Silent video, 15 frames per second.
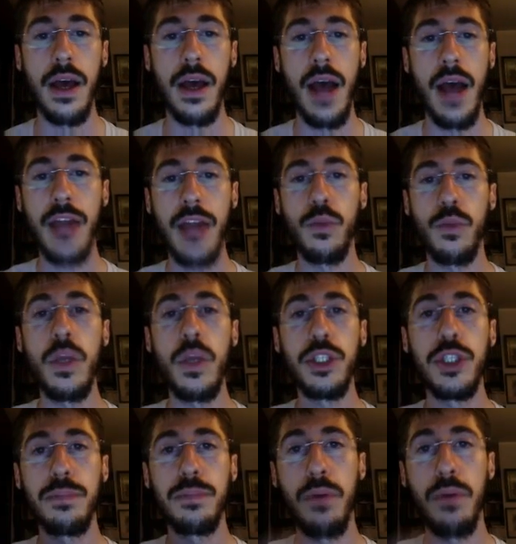at
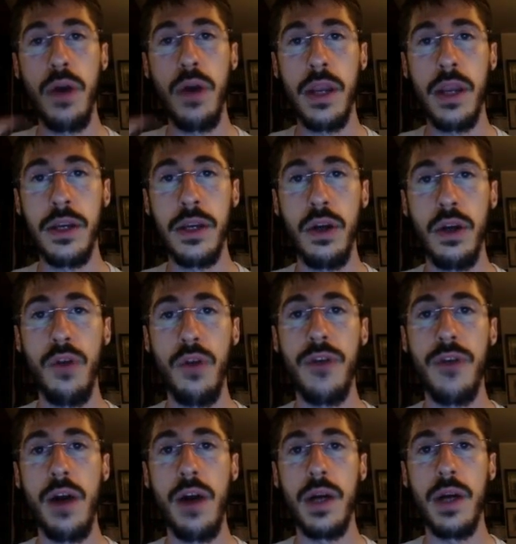which point
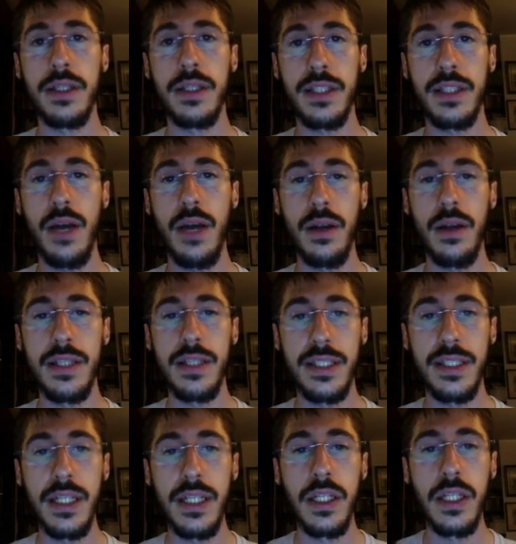of our
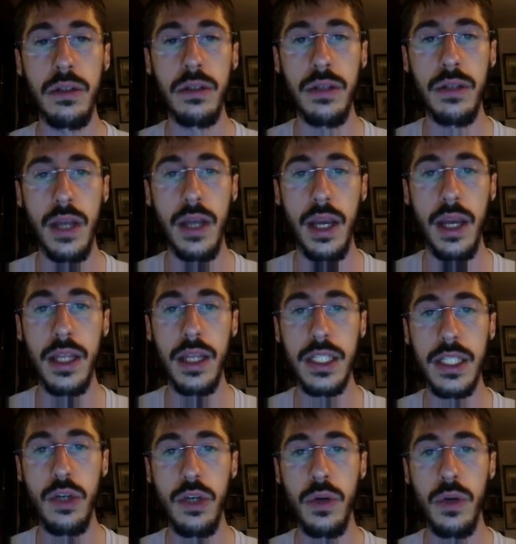signal it
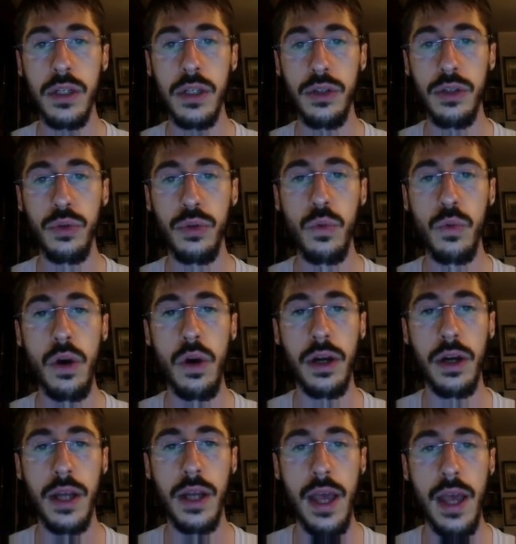is going to work.